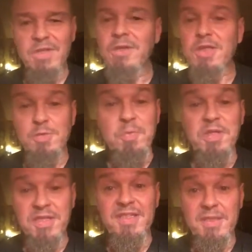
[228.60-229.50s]
You're just
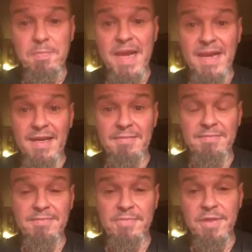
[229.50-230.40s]
participating,
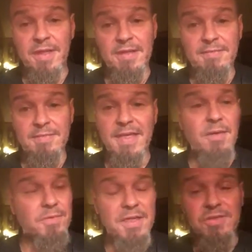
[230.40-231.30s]
really. He
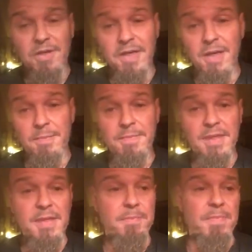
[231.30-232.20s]
don't need your help.
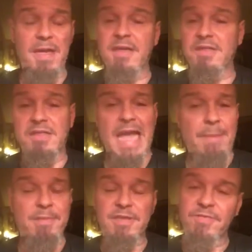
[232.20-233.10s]
He can
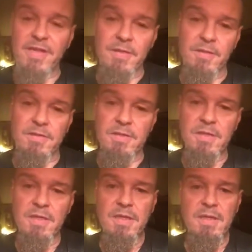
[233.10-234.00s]
snap his fingers
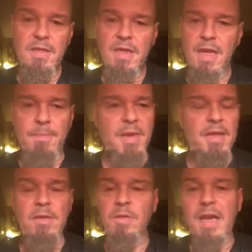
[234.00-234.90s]
and
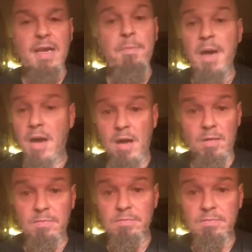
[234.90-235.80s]
make you like a
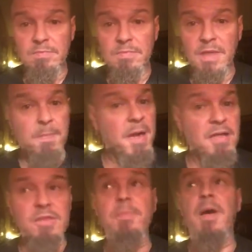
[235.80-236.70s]
Paul, the
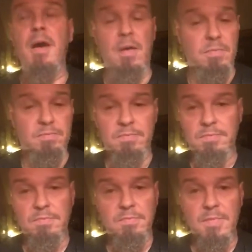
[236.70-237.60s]
Apostle Paul.
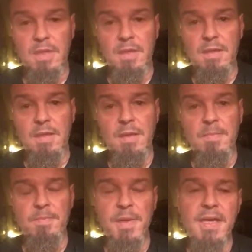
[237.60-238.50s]

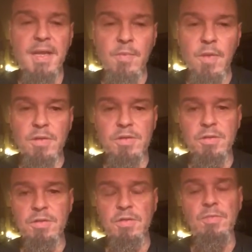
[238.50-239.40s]
But he wants
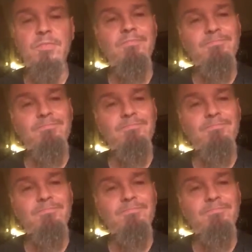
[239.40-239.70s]
you to